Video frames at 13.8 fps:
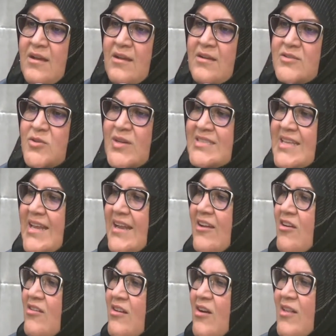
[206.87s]
So he's letting
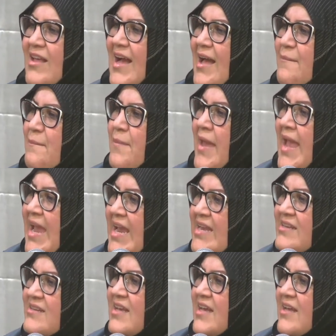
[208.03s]
her know, like, I'm
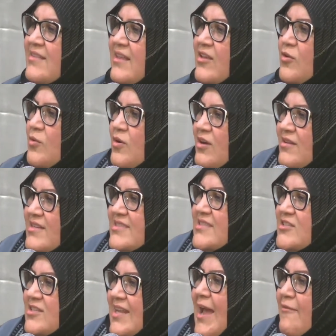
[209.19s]
pained that you were in
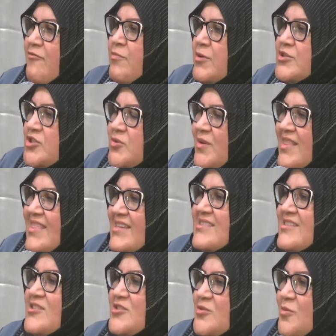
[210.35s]
this, that I've put you in this
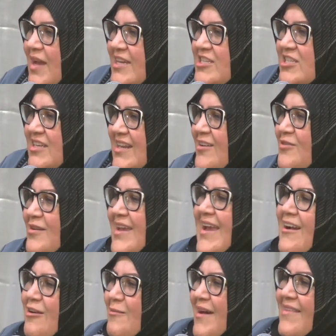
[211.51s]
situation. I don't
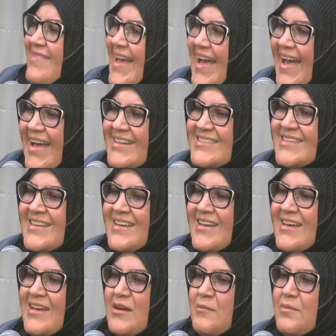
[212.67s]
care about that.
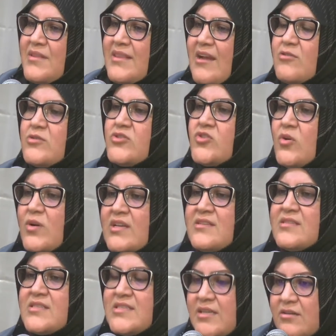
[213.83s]
But they were so
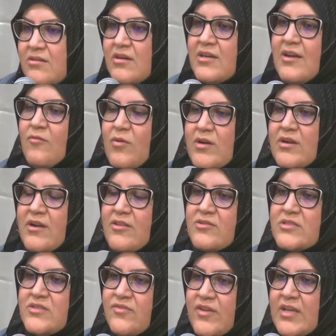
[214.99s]
considerate of one
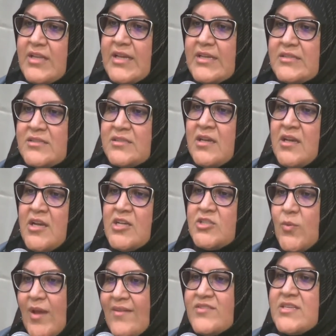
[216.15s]
another's feelings.
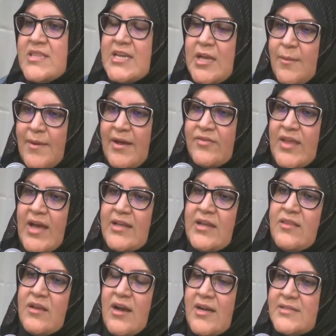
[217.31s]
So we have to think about that
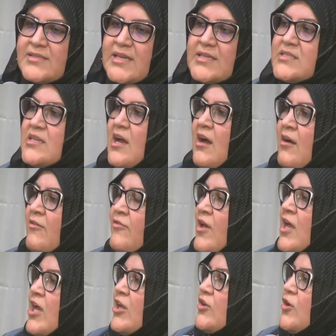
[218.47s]
in the context of,
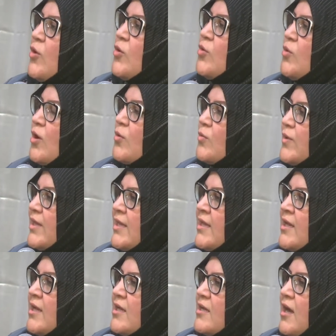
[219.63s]
you know, who are
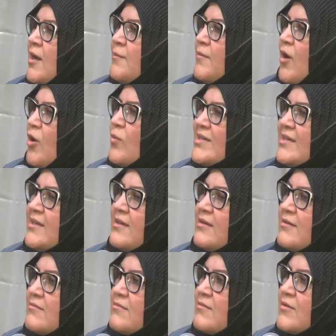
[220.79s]
we? Are
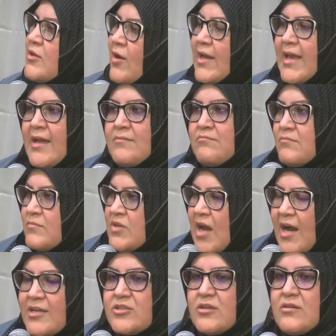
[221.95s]
we, you know, again,
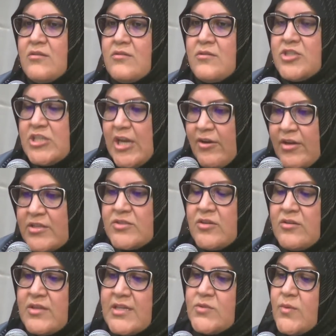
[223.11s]
not sharing
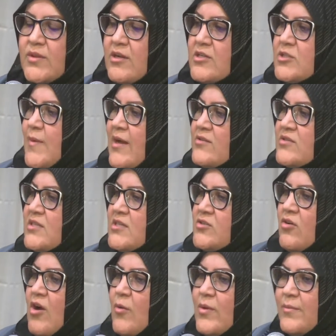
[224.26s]
certain things with our spouses,
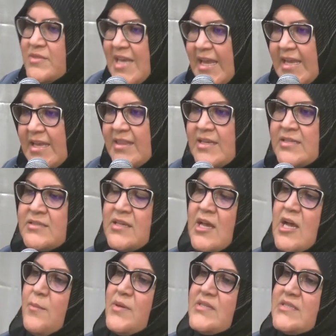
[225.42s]
or are we taking
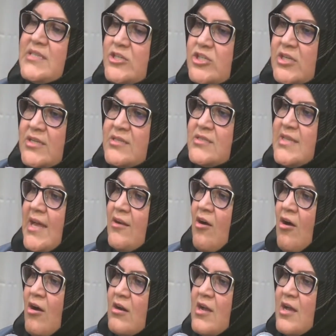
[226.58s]
these positions that
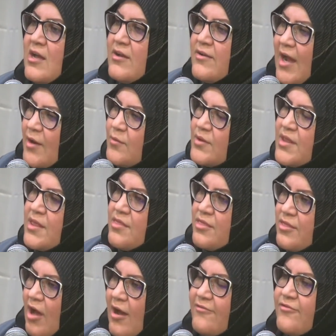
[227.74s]
are not really
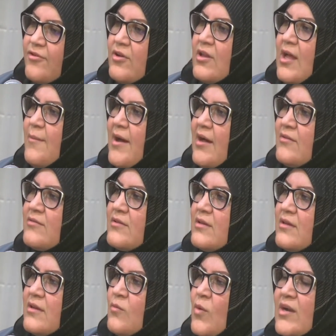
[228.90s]
thoughtful
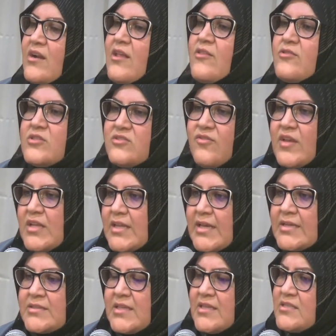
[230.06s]
about one another's
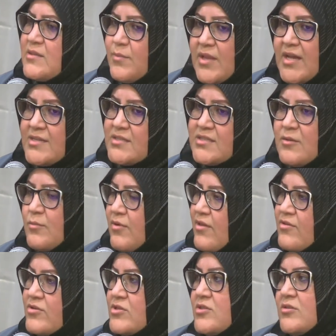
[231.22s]
feelings? And this applies to the
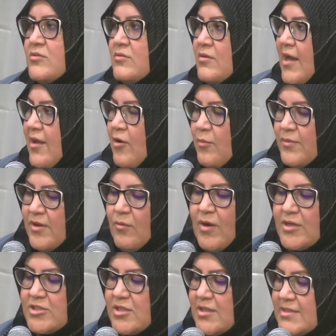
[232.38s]
brothers too. I hope they're
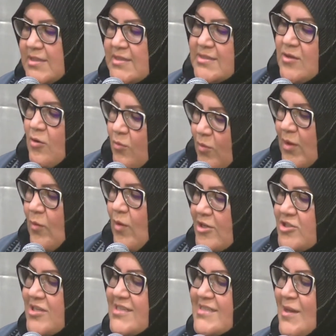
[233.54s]
watching this or will
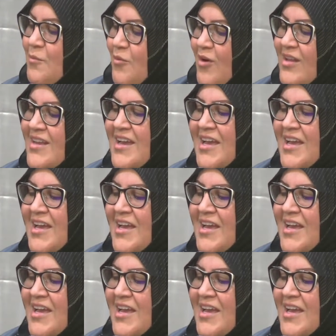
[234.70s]
watch it at some point.